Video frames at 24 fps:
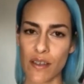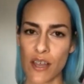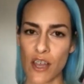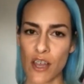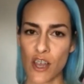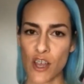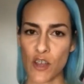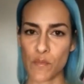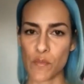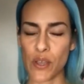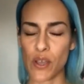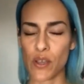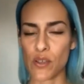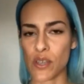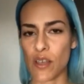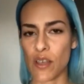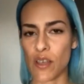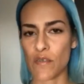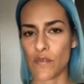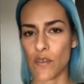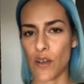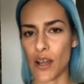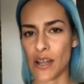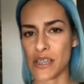because I
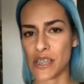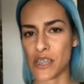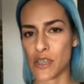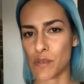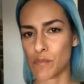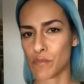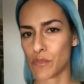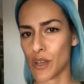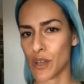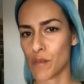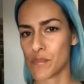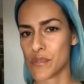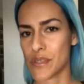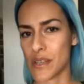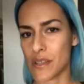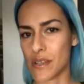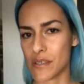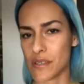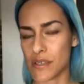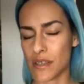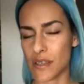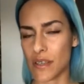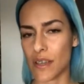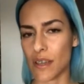find sometimes
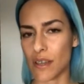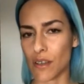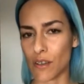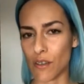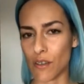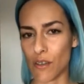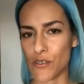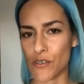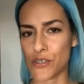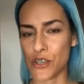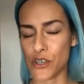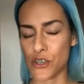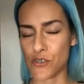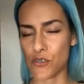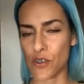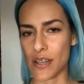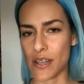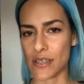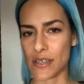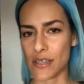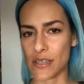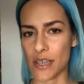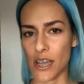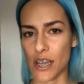things can get lost in
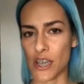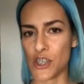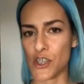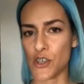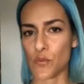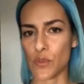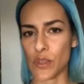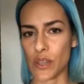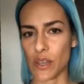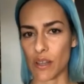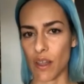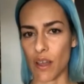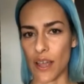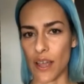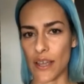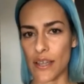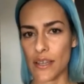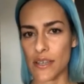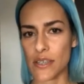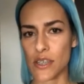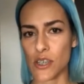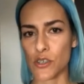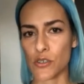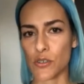translation with a
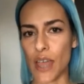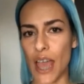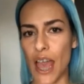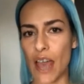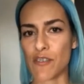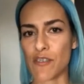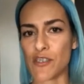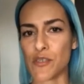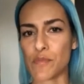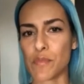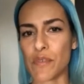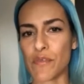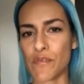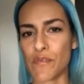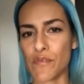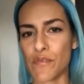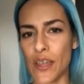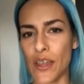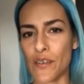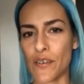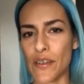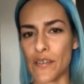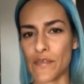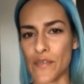client. And you have to be
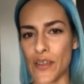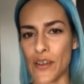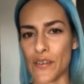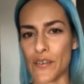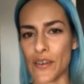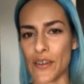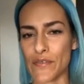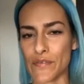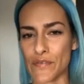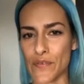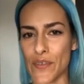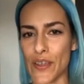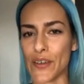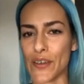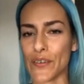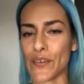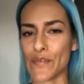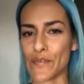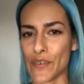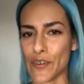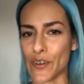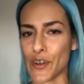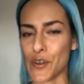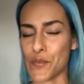very, very,
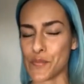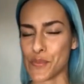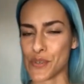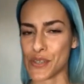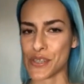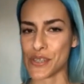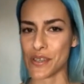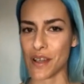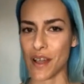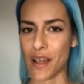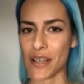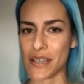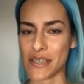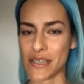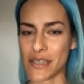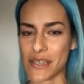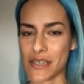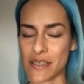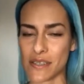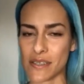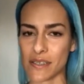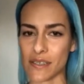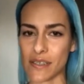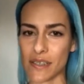very, very precise
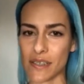to